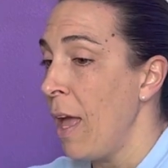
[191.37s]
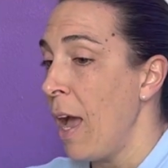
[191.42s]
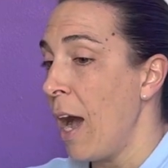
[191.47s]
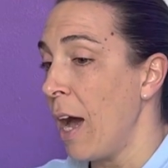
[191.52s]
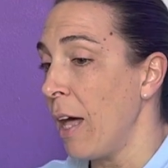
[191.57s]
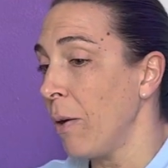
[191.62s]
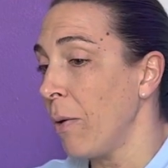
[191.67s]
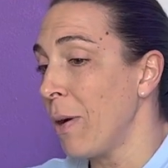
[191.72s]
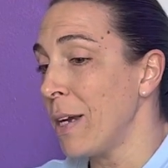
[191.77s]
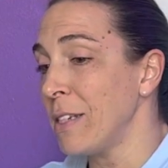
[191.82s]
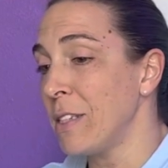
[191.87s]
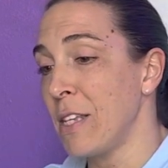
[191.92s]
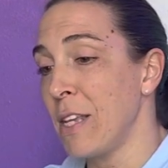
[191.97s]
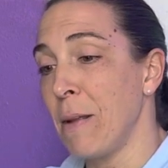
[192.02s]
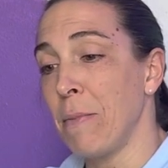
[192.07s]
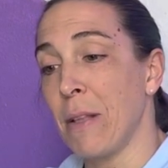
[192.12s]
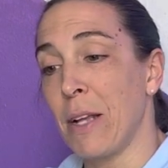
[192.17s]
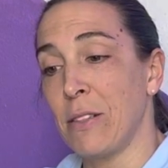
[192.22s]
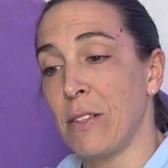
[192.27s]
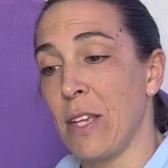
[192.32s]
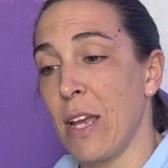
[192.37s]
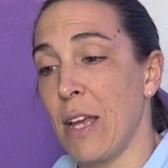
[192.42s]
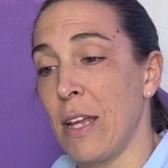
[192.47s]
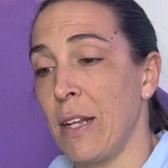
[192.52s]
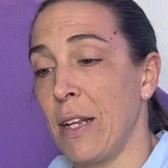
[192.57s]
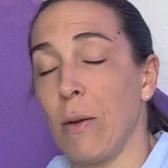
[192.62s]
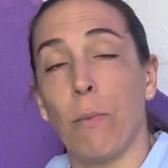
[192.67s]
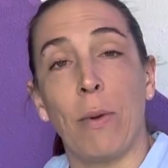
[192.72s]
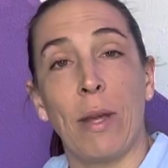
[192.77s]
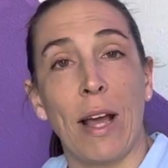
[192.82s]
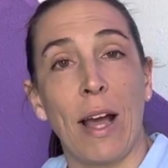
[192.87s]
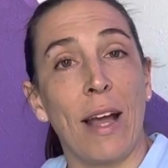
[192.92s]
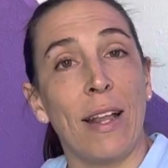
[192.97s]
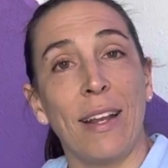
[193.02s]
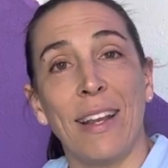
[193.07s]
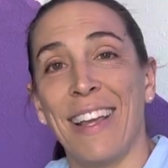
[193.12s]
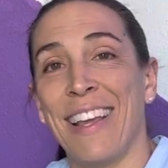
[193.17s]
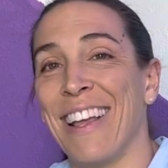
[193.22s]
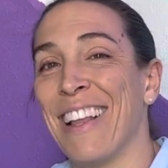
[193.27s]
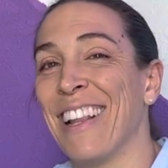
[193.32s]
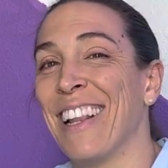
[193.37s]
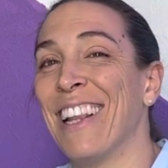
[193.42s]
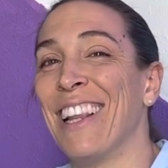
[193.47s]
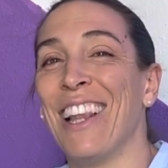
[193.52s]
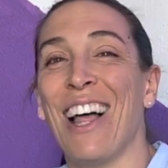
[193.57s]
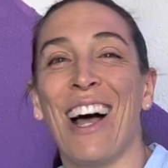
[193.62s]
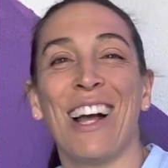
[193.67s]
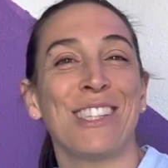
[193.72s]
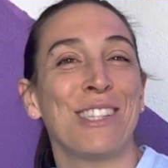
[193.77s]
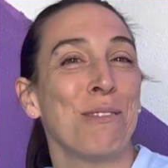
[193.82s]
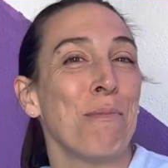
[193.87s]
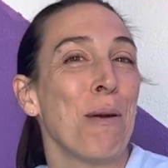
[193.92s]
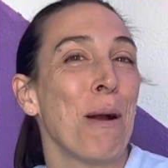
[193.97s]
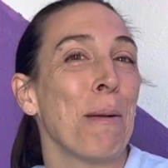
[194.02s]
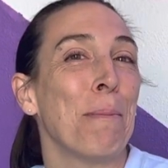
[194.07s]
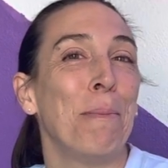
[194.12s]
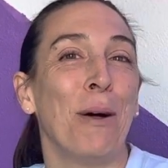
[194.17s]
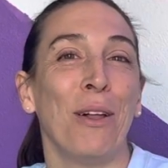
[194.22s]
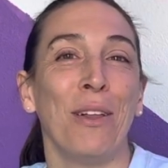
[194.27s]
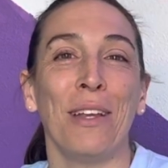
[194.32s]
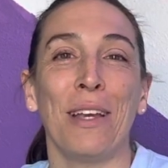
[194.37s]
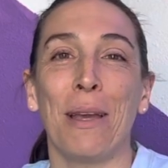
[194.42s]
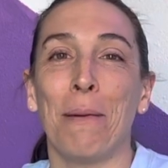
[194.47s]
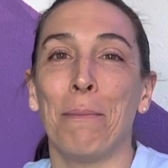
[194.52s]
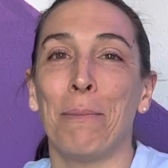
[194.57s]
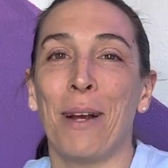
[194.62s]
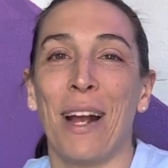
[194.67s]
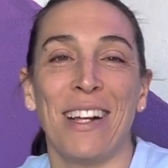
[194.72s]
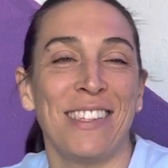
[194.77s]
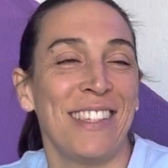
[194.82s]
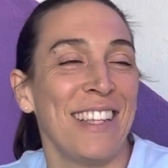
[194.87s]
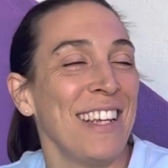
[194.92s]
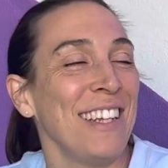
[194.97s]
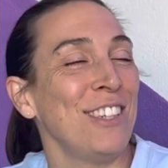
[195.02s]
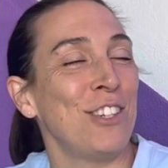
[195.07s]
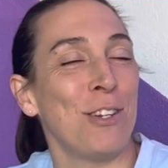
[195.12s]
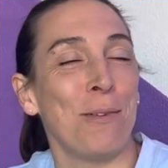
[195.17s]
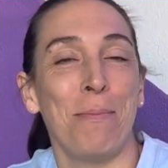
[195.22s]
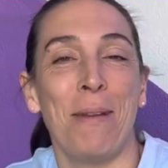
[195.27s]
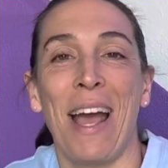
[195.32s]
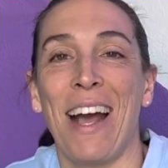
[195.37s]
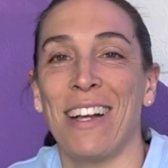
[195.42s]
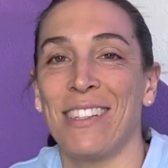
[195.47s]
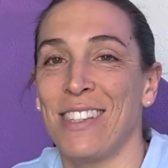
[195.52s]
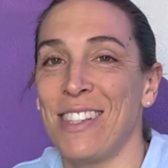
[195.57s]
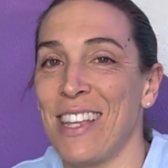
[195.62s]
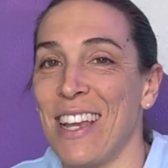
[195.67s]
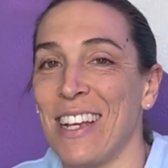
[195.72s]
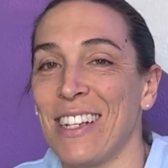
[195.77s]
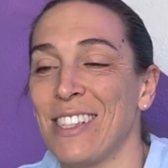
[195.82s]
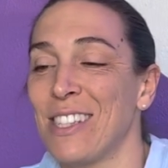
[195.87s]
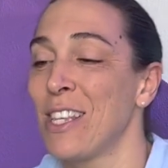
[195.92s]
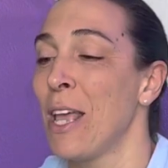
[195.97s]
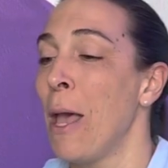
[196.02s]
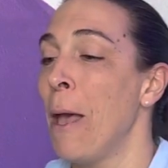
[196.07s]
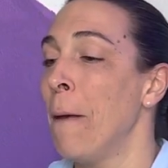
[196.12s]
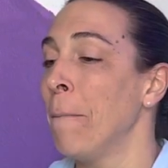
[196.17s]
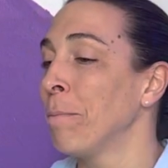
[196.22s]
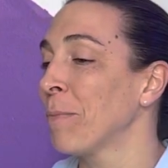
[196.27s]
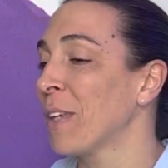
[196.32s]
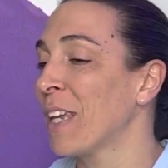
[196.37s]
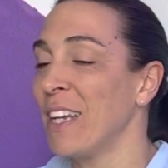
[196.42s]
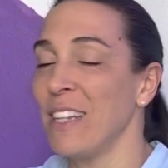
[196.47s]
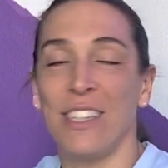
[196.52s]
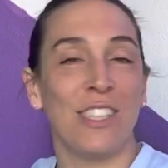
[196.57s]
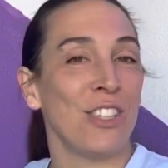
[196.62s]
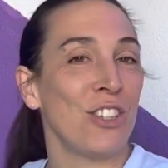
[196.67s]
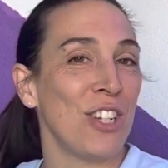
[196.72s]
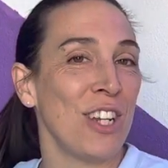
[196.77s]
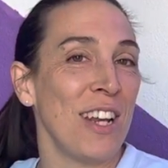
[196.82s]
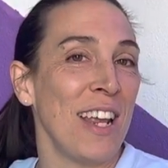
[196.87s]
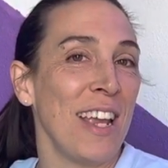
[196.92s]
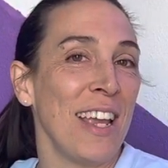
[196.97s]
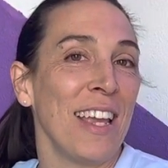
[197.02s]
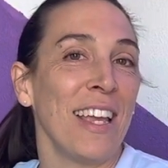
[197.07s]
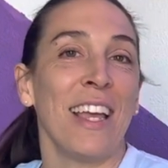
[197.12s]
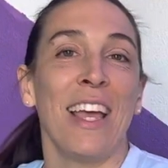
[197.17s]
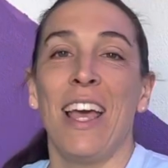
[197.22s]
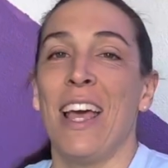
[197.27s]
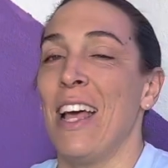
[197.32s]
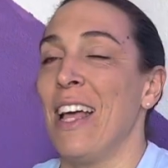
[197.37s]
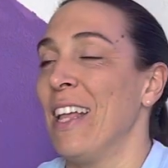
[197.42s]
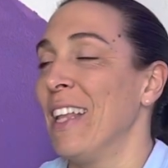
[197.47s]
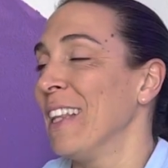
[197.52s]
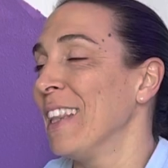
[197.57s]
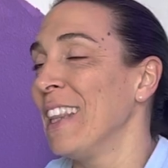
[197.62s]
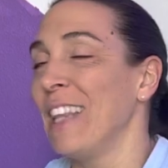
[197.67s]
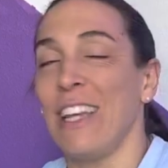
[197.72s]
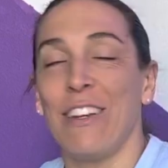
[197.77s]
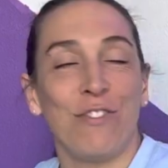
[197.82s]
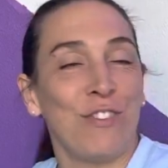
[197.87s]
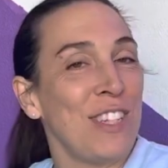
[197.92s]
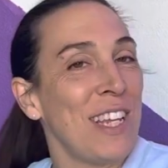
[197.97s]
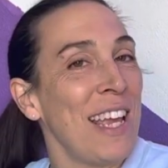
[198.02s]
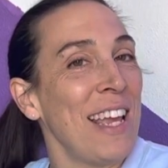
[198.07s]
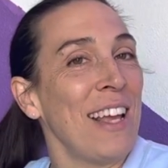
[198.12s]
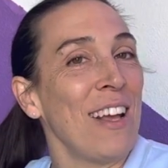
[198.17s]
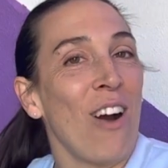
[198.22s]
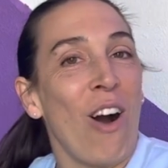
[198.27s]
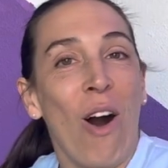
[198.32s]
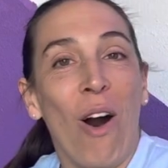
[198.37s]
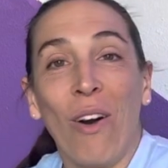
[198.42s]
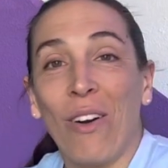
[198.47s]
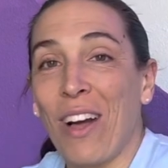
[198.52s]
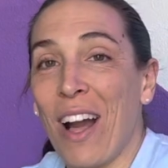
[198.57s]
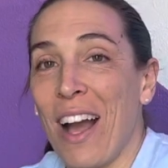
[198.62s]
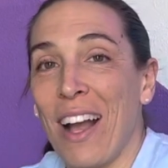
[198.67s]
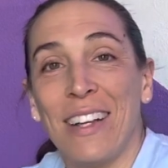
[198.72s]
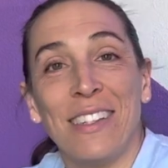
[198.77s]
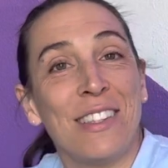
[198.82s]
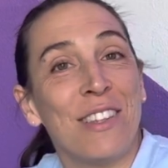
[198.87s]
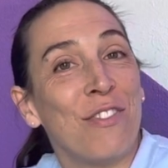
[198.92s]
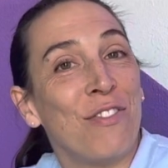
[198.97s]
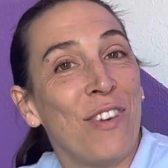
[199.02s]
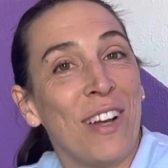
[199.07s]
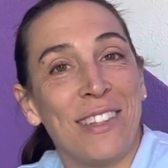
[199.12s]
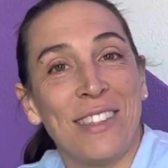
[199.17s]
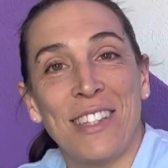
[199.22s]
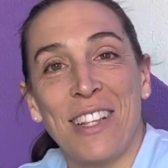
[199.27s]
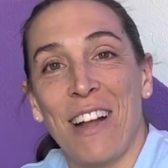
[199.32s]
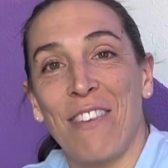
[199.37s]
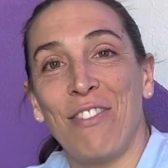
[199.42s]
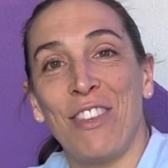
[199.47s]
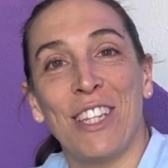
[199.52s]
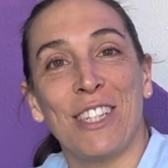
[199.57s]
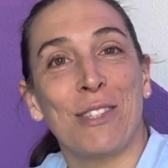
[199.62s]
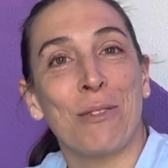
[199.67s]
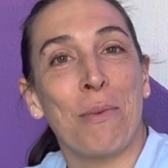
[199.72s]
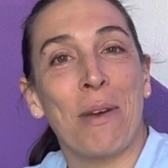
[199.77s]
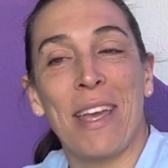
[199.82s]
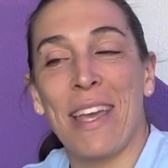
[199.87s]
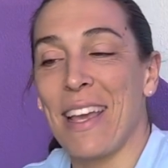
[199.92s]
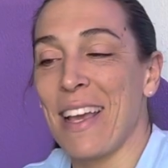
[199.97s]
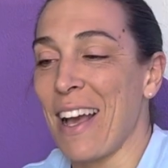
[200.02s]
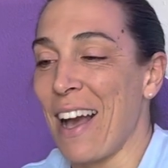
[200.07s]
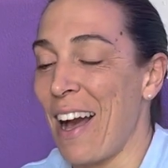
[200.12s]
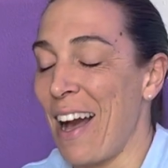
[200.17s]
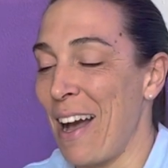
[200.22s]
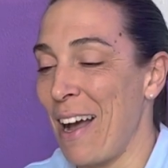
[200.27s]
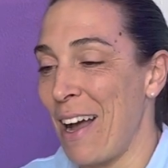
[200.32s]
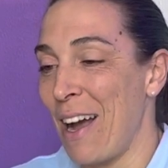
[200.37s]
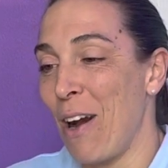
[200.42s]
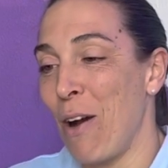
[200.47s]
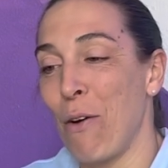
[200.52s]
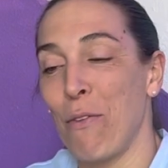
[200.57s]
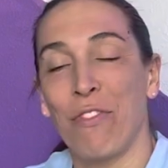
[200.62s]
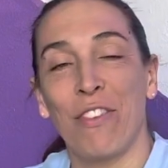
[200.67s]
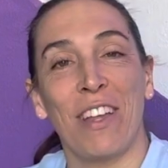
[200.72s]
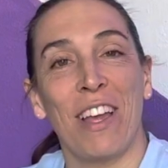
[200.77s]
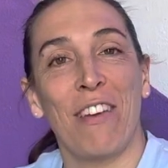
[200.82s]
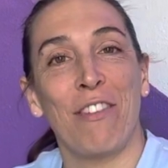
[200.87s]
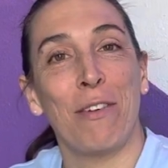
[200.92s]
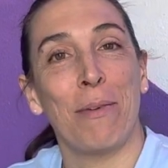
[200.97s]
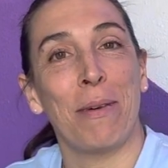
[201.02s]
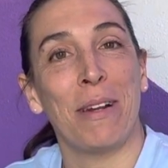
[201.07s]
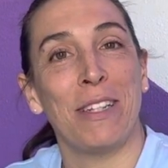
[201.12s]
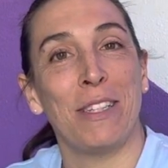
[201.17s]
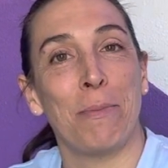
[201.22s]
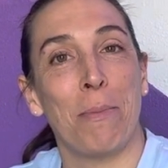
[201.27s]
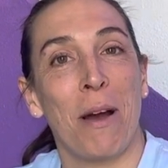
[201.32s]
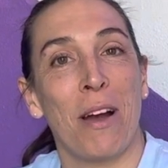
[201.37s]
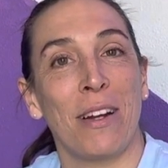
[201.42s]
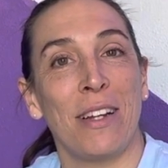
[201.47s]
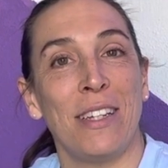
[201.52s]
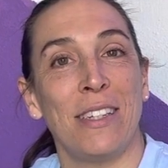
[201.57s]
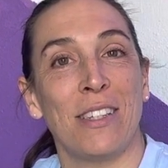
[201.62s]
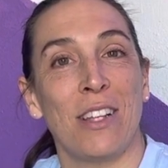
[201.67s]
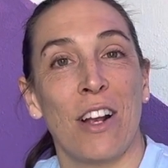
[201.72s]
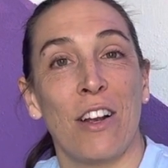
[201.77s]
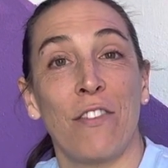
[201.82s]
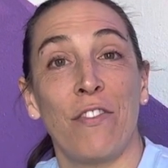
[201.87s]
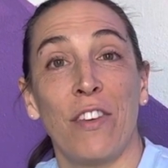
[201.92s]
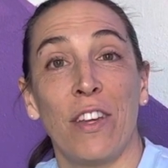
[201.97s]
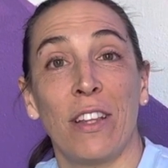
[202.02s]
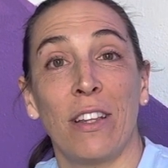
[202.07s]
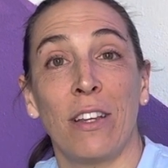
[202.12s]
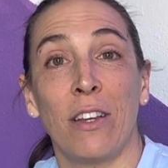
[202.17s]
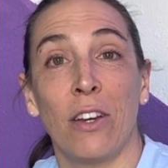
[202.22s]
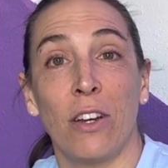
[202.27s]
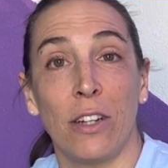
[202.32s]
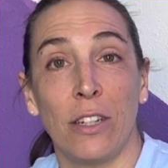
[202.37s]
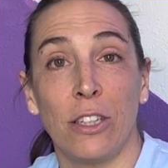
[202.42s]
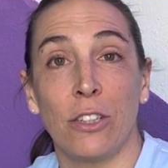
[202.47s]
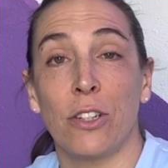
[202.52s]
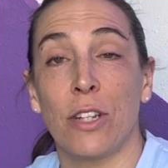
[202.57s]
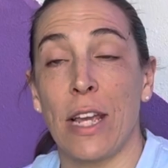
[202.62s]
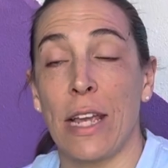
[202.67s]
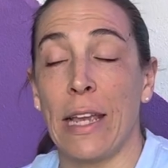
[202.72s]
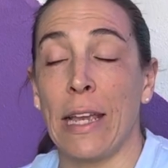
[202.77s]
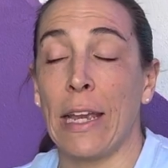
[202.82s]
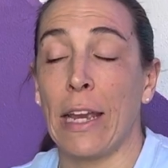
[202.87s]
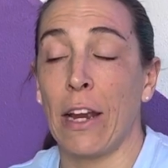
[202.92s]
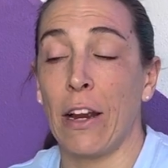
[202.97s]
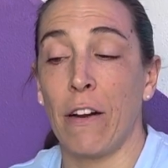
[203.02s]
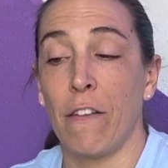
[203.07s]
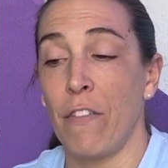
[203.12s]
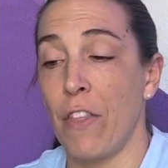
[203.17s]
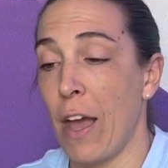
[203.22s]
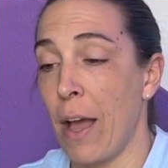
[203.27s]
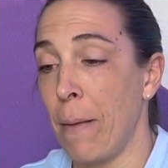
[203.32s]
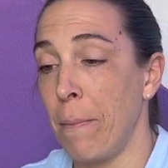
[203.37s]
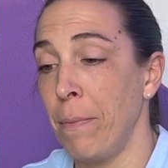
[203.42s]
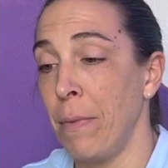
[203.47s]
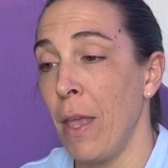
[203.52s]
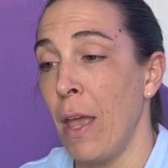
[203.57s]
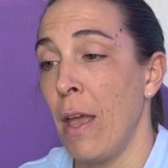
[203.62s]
Otherwise, team, that's it. We got lots more pulling and pressing, gymnastics, conditioning, lifting, all kinds of fun stuff this week. Hopefully everybody's bodies are feeling good. You're taking care of them.